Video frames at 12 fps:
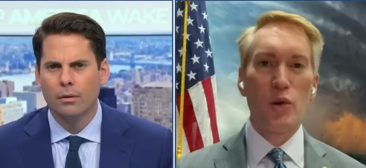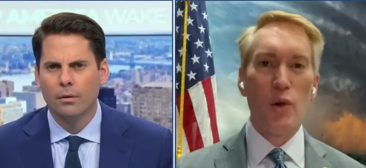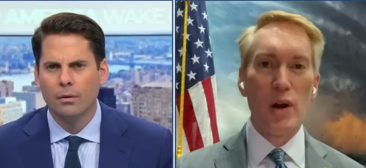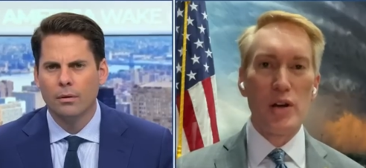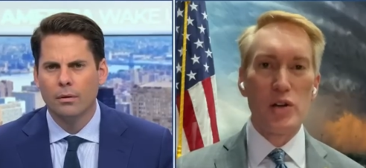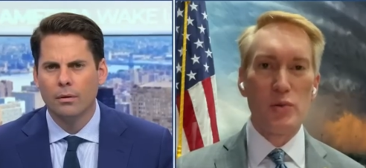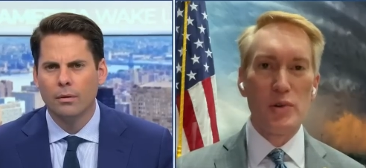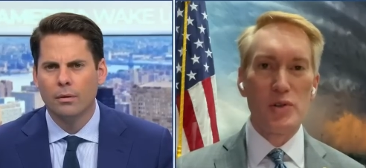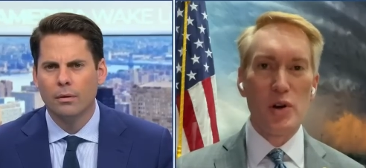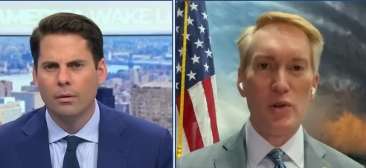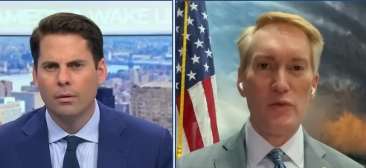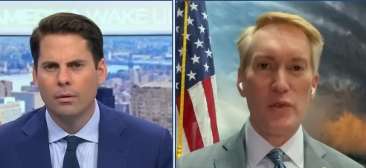Speaker 1: to get the greatest
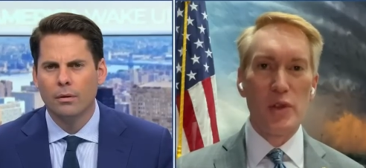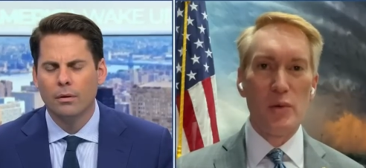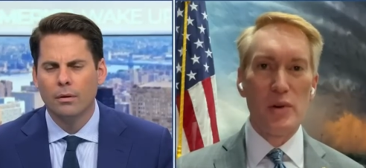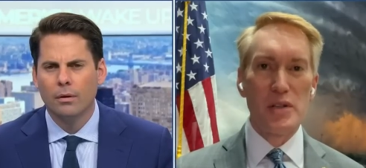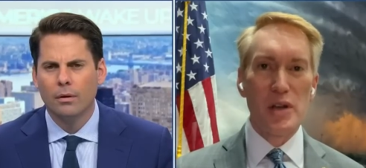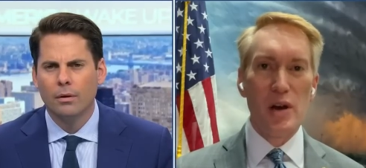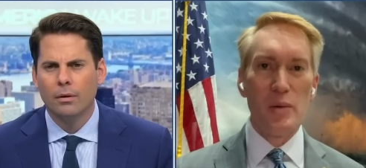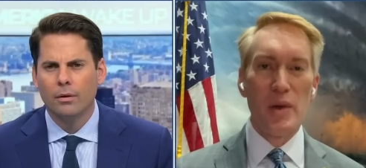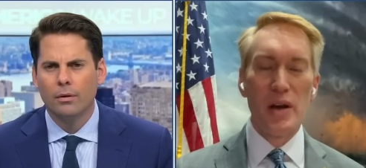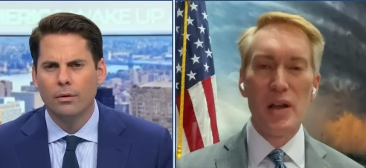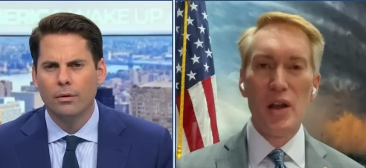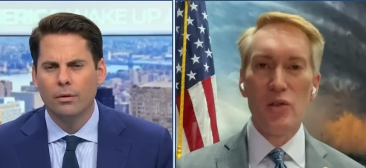return for their
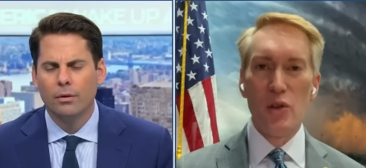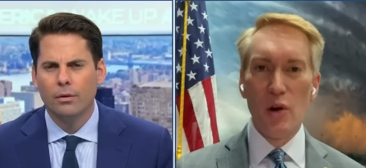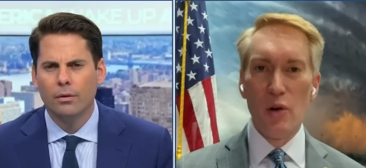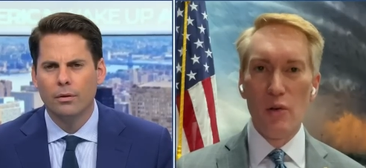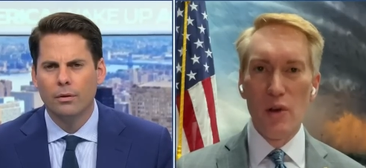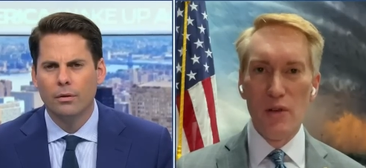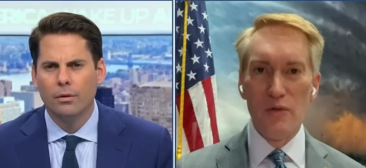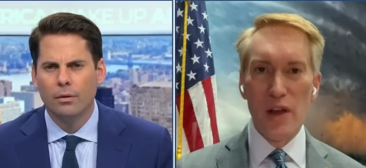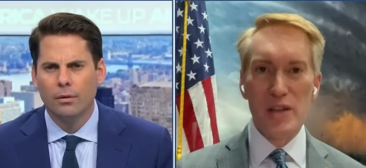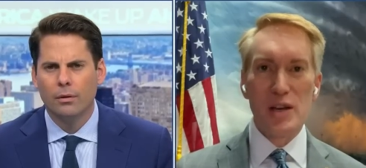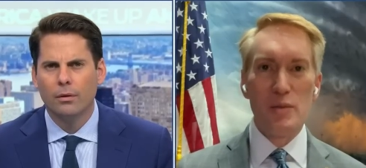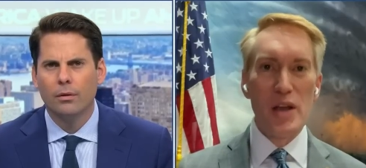retirement they're
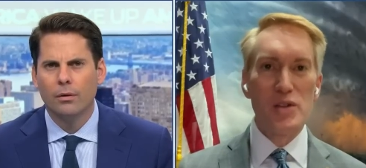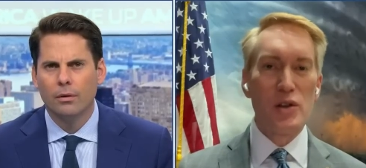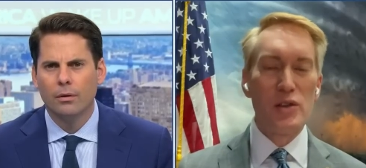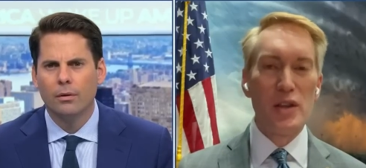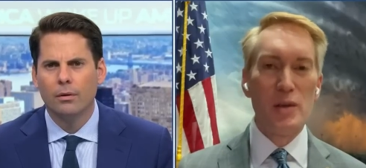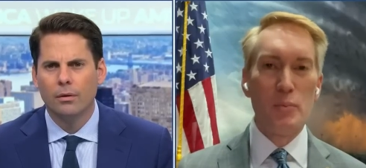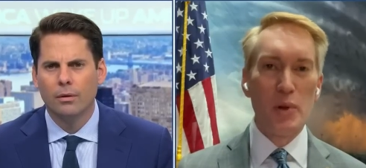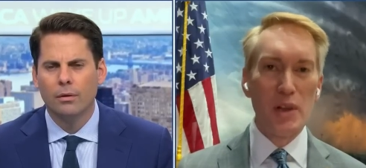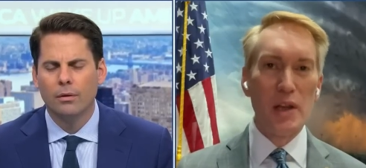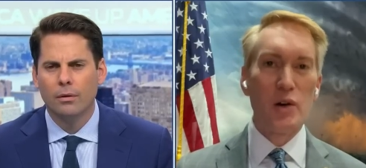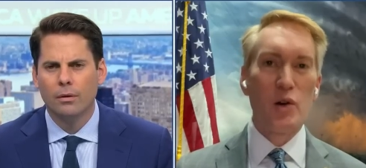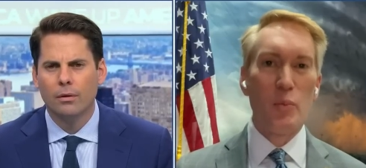investing based on the
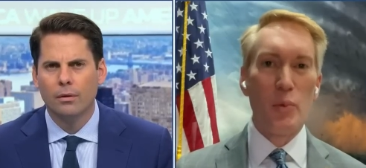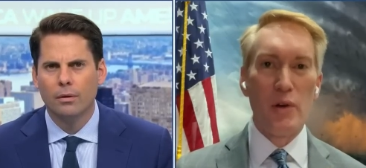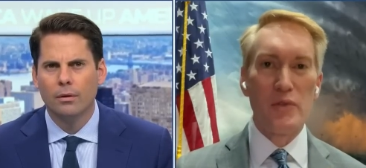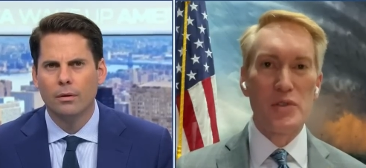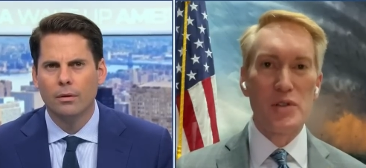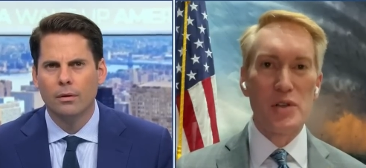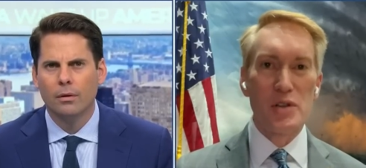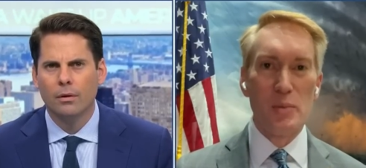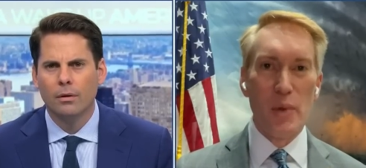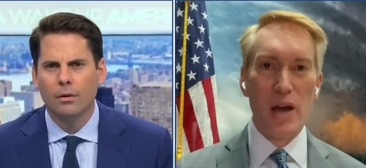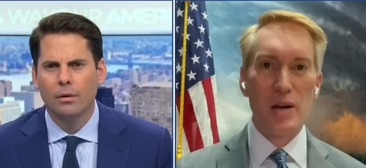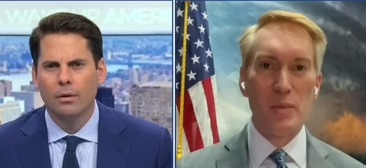political preferences of
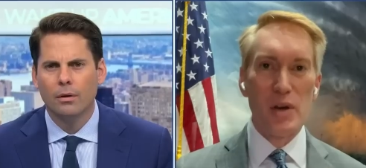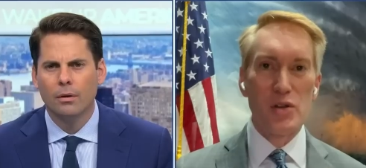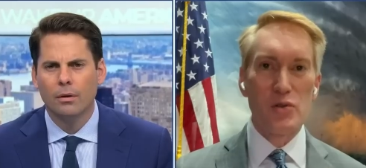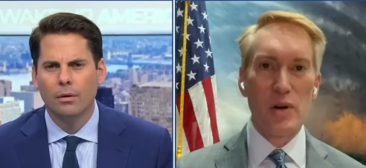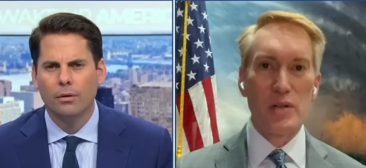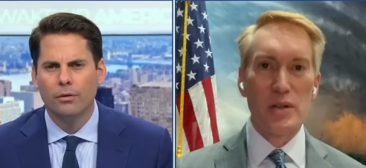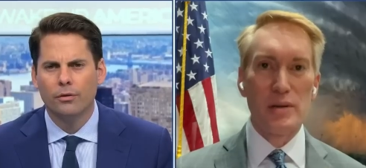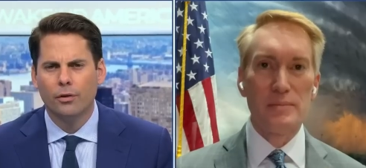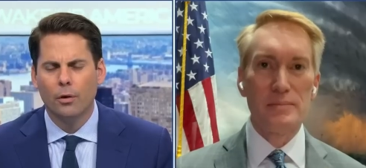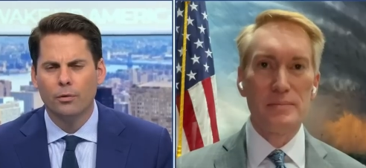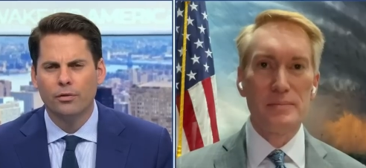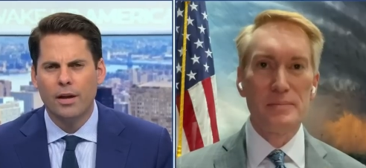the Biden administration.
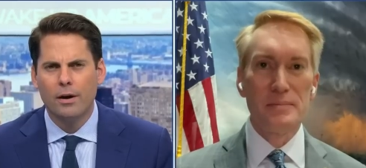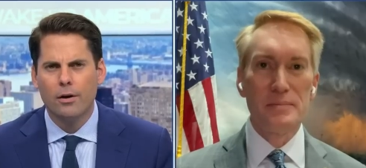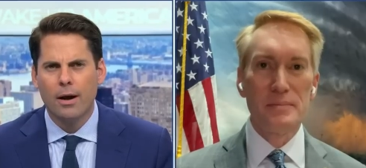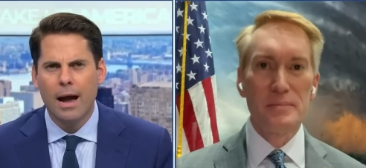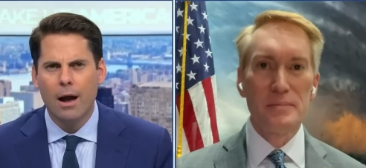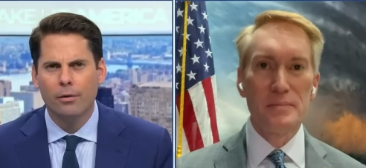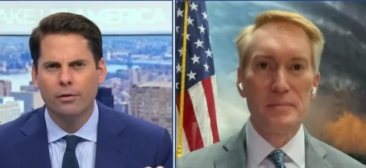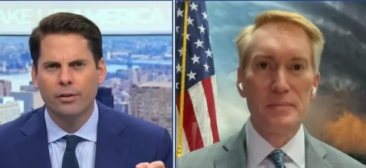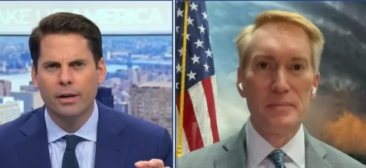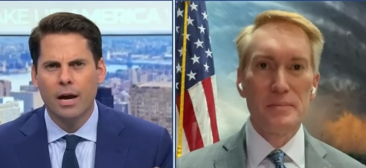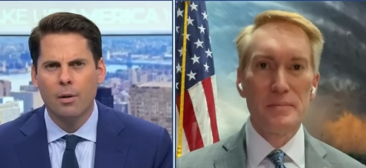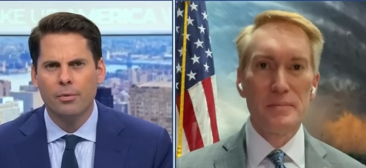
Speaker 2: So, Senator, how does
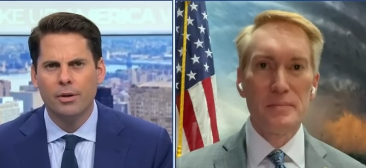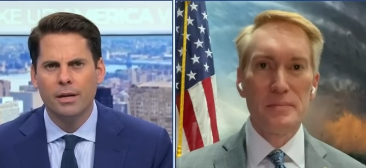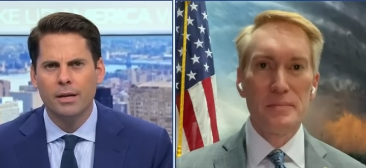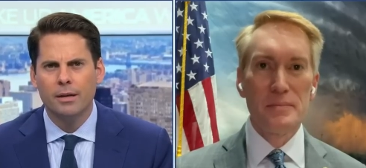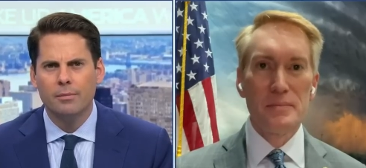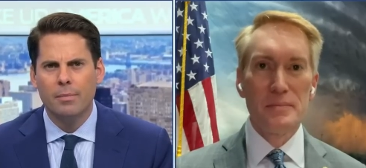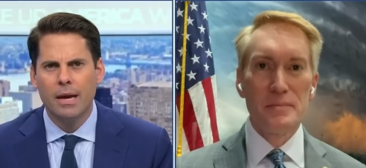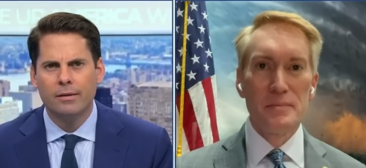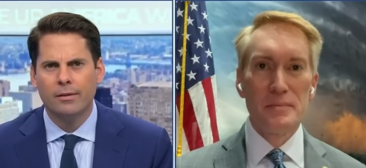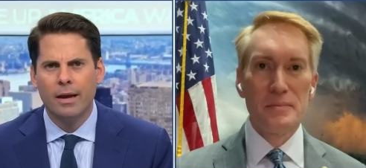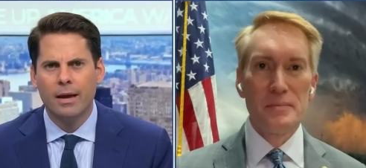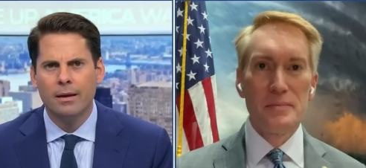a company
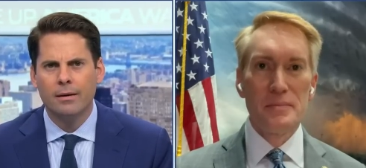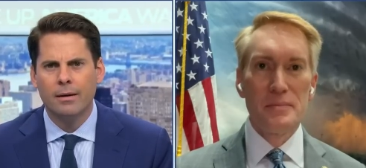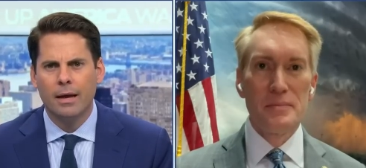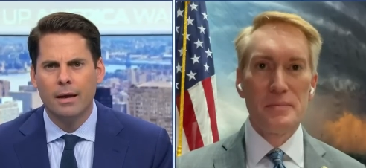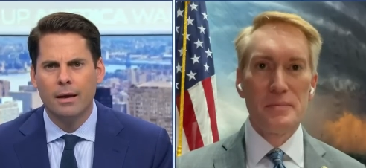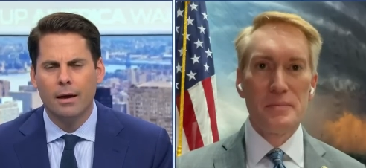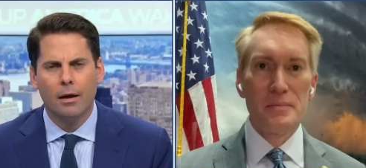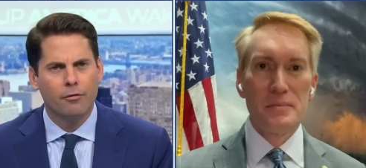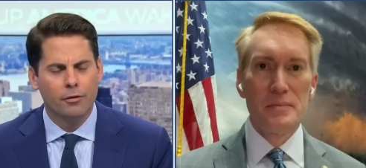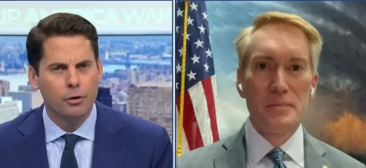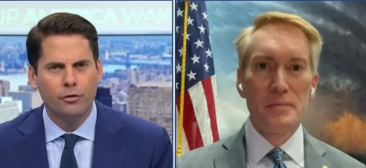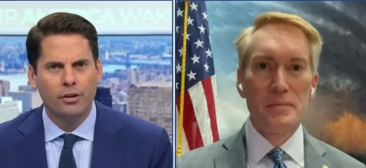maintain a
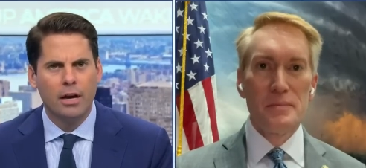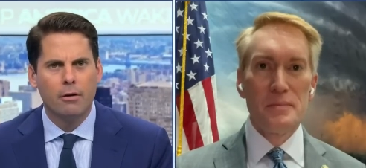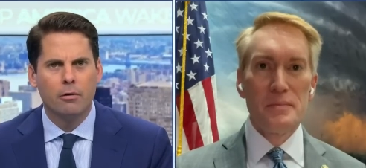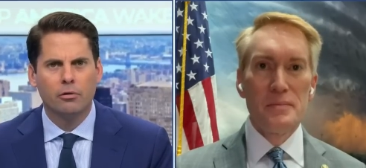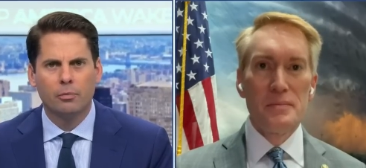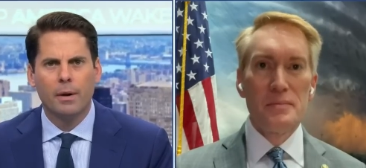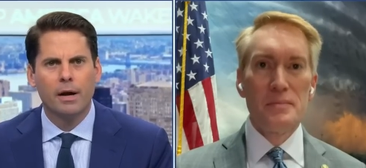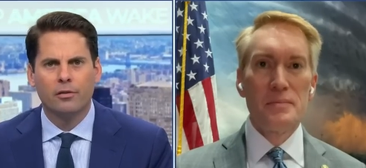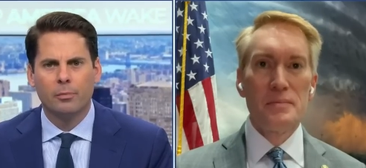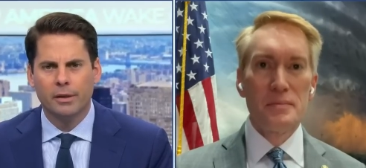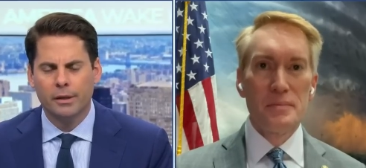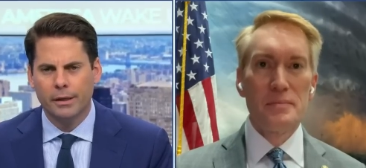fiduciary
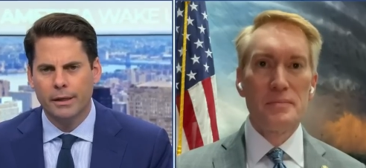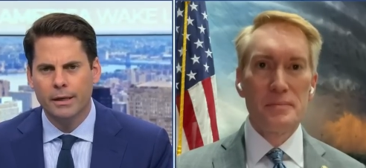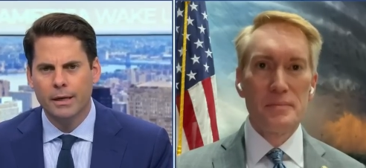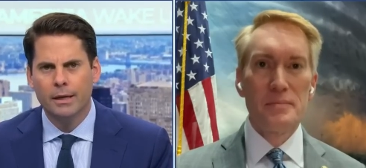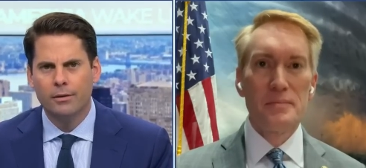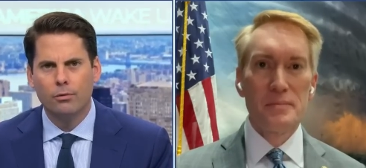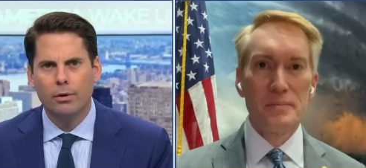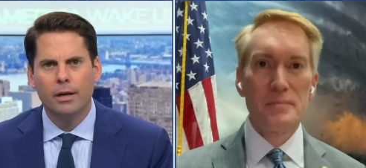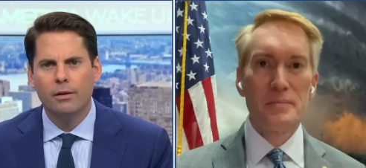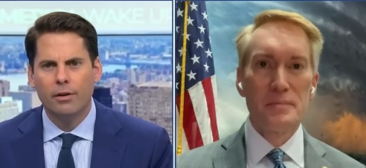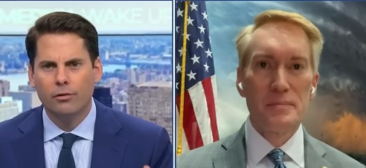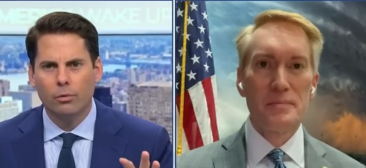responsibility to an
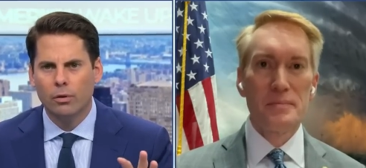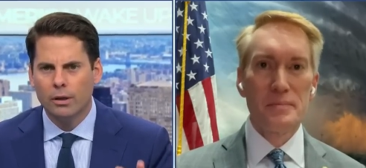individual